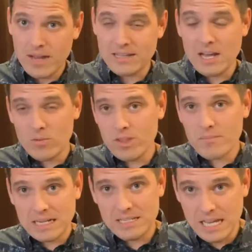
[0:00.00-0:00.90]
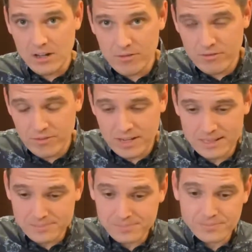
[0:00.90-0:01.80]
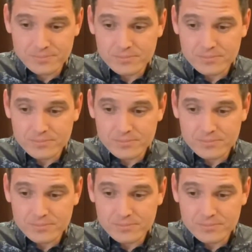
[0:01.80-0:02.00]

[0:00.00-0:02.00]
i dealt with it myself um,